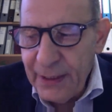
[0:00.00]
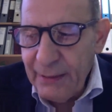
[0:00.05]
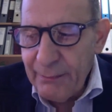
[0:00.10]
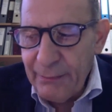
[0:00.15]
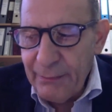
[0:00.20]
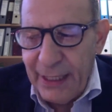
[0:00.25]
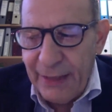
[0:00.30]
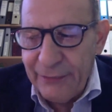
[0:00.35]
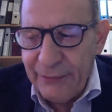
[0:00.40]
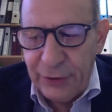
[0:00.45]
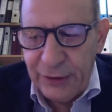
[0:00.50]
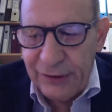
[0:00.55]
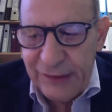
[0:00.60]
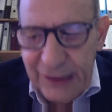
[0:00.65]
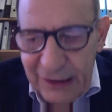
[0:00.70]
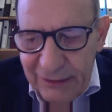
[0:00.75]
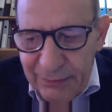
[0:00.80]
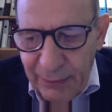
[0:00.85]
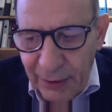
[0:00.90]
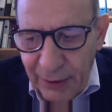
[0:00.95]
But after
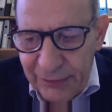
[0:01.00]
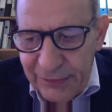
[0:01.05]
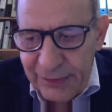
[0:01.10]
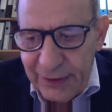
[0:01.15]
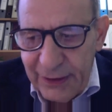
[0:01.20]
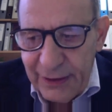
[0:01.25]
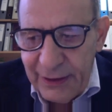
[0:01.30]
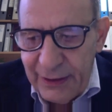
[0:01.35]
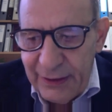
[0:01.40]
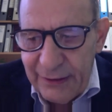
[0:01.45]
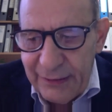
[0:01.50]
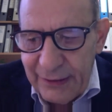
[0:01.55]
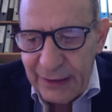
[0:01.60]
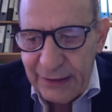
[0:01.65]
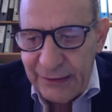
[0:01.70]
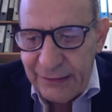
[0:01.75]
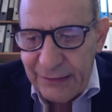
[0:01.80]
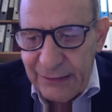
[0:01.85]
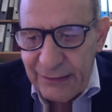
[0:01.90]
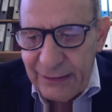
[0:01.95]
6 months,
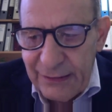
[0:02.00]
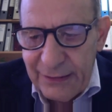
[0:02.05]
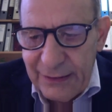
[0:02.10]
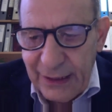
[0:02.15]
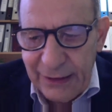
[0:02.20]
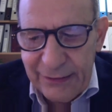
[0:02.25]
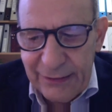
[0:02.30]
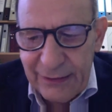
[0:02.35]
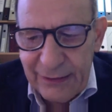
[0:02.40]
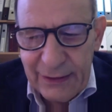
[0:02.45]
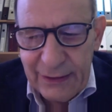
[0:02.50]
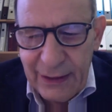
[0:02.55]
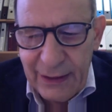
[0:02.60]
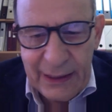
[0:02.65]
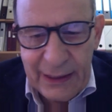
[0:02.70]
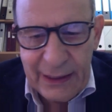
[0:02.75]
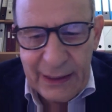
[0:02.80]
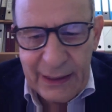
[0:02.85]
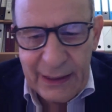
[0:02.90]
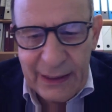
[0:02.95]
this doesn't
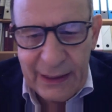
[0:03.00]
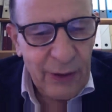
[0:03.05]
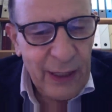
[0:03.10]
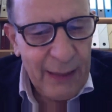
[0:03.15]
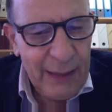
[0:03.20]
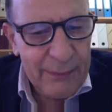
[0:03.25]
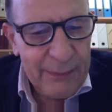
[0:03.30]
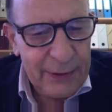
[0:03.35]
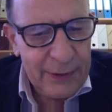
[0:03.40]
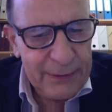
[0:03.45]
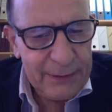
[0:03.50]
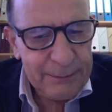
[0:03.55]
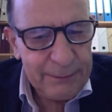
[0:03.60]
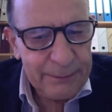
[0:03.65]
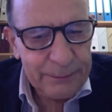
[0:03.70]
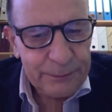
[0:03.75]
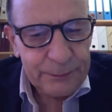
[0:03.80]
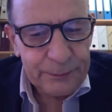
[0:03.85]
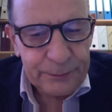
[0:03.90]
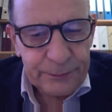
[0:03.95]
anymore
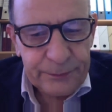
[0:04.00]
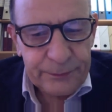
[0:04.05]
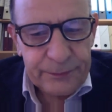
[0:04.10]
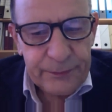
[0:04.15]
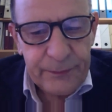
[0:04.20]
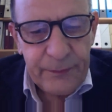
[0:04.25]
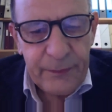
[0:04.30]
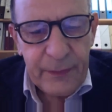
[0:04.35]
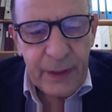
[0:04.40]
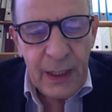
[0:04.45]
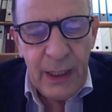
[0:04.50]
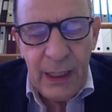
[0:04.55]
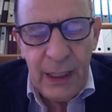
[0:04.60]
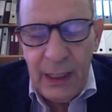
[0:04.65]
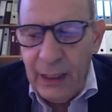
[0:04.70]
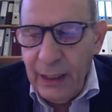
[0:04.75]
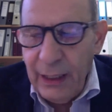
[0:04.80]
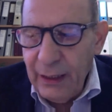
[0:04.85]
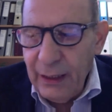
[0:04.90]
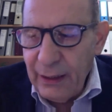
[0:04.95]
happen.
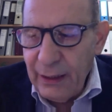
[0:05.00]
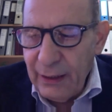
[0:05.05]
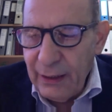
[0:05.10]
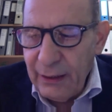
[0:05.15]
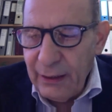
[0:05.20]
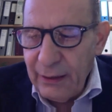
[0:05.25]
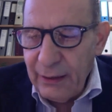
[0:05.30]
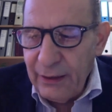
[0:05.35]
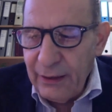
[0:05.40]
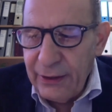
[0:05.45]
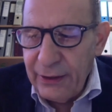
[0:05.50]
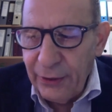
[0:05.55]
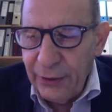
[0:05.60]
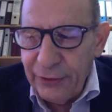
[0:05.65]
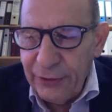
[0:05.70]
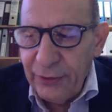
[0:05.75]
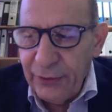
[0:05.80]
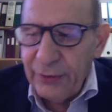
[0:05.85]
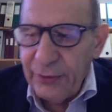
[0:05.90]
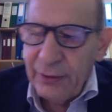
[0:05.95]

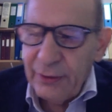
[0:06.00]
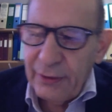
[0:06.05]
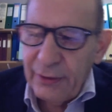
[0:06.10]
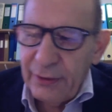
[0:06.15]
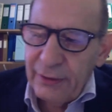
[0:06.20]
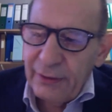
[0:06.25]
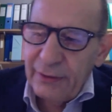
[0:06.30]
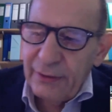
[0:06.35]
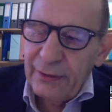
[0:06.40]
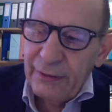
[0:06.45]
Another